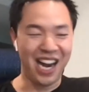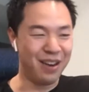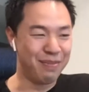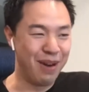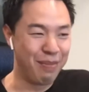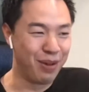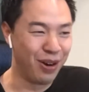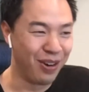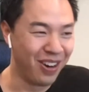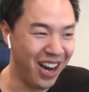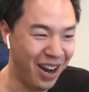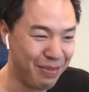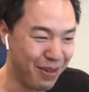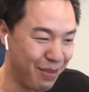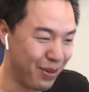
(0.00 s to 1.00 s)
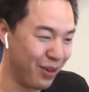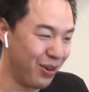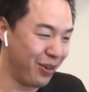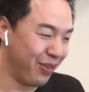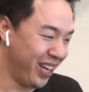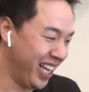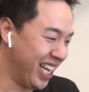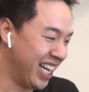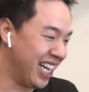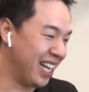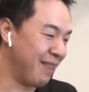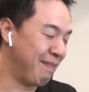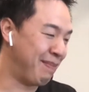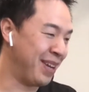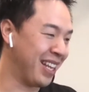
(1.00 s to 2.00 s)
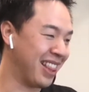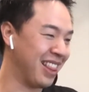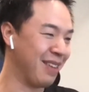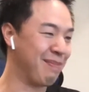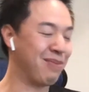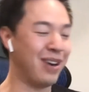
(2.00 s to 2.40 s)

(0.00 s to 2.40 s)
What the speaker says: I remember when we picked the